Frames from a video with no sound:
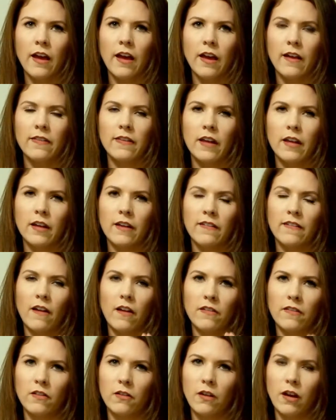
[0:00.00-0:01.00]
And then it's
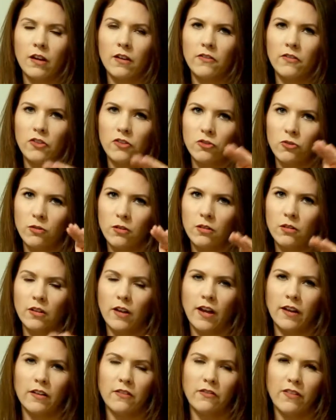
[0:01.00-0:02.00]
also got a visual
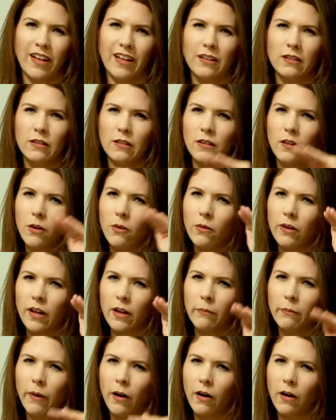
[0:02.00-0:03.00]
kind of like
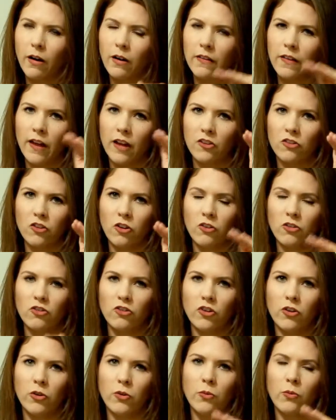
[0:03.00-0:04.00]
loading bar that
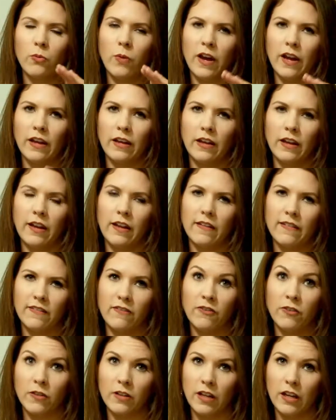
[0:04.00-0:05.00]
shows you when it's
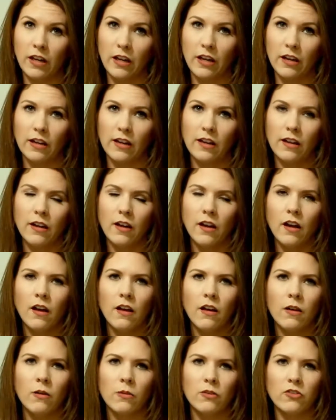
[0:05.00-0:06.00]
fully heated,
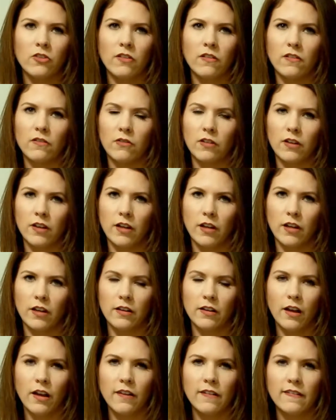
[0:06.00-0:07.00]
which is really
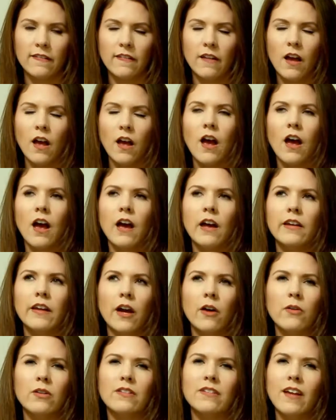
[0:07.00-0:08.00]
nice.
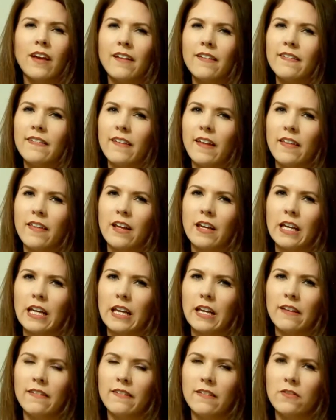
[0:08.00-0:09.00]
Now it does say that it
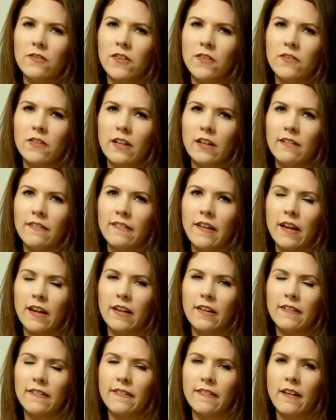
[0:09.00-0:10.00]
heats in 15
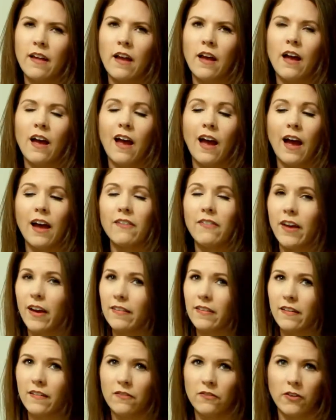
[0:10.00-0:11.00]
seconds. I've
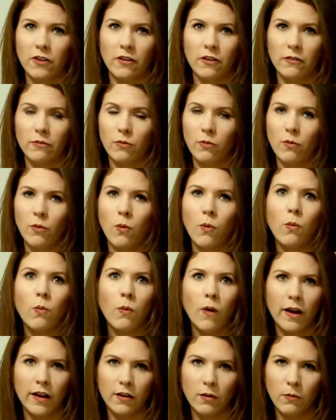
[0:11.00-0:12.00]
had this for
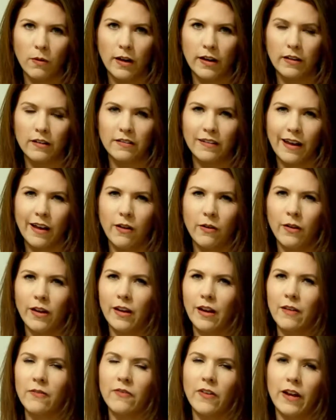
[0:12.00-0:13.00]
quite a while now,
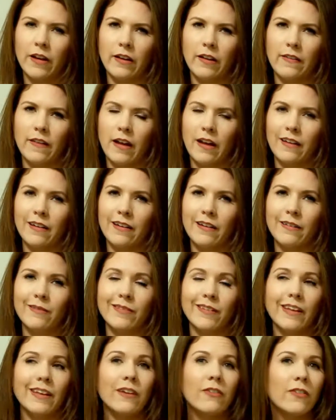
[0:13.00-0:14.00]
and I'm finding that
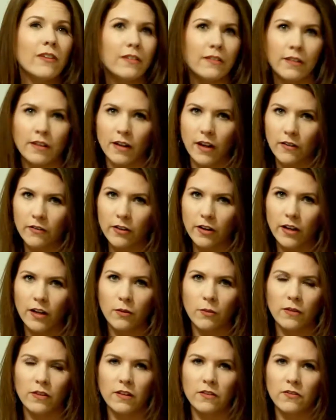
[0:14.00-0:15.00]
if it did ever
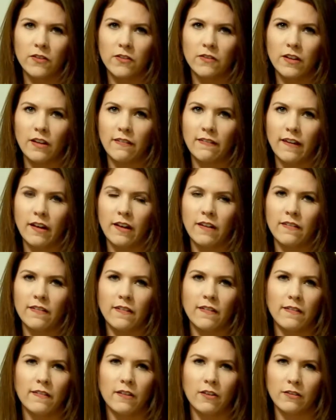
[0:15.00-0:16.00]
heat within 15 seconds,
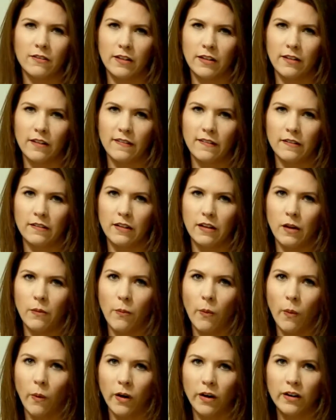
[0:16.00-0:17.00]
it certainly doesn't
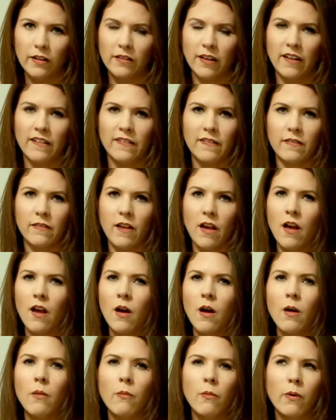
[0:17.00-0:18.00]
anymore. It takes
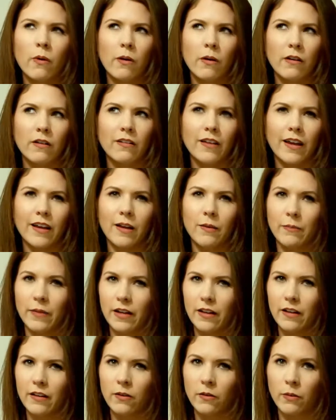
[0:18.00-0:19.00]
more like a
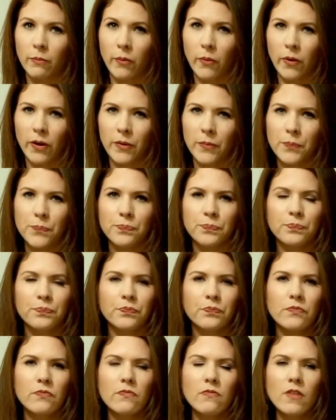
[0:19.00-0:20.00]
minute or more.
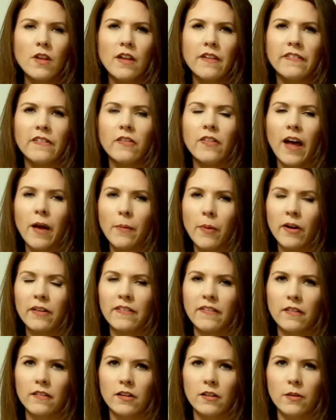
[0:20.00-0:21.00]
So that
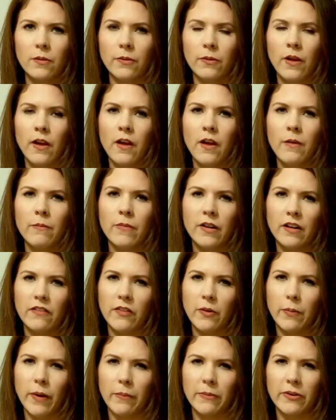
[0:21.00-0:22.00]
part's a little bit of
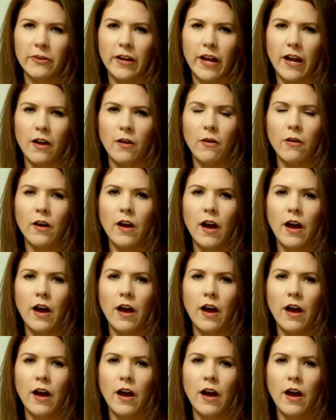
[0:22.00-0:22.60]
a bummer now.